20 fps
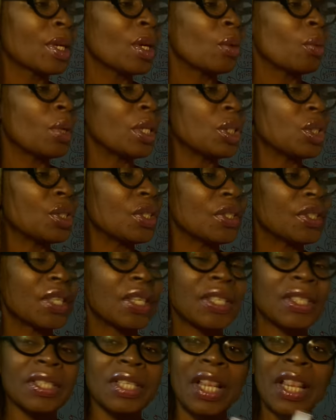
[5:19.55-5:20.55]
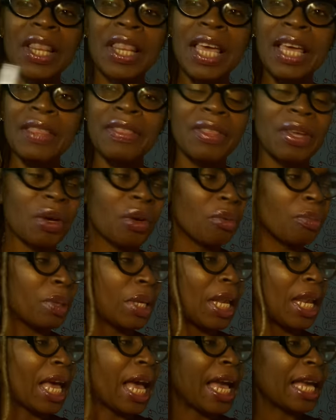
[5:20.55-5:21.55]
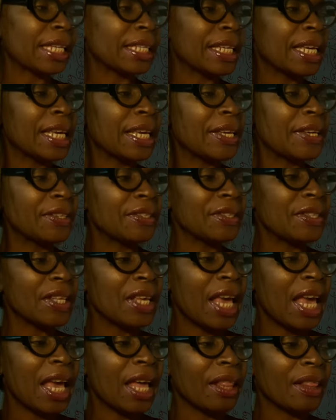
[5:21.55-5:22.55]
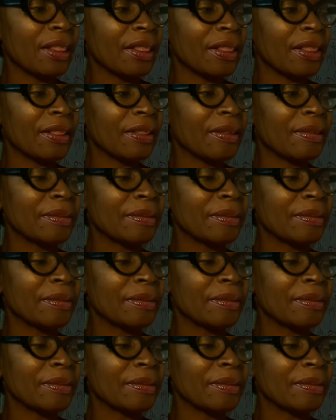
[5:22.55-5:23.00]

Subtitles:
when she says, "Let there be light," is the L.